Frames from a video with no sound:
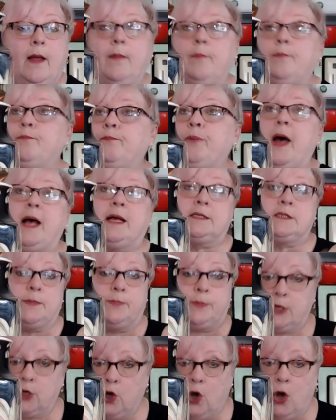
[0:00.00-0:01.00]

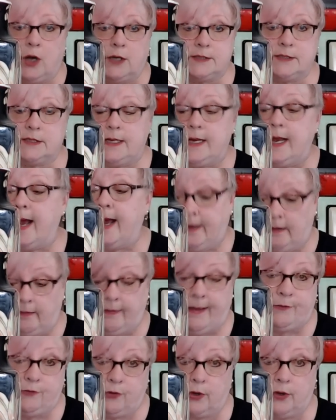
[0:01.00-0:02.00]
possibly causing an
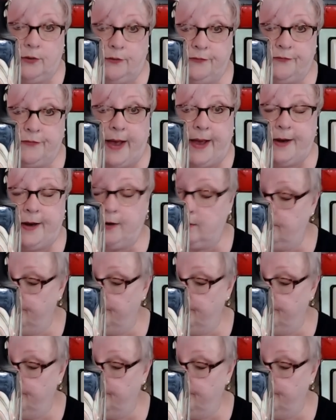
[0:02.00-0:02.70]
electrical fire.